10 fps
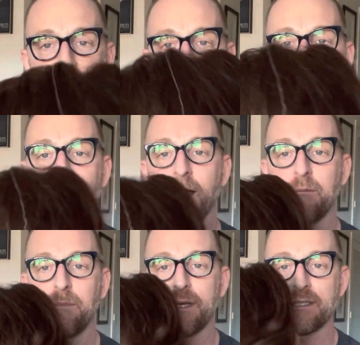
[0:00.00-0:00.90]

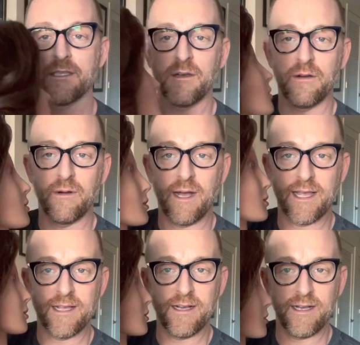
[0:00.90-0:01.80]
But so I
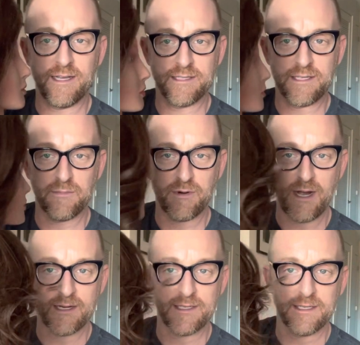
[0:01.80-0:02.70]
got to
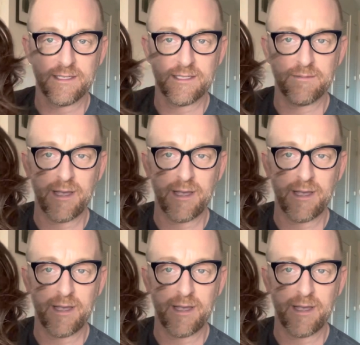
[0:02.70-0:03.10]
practice my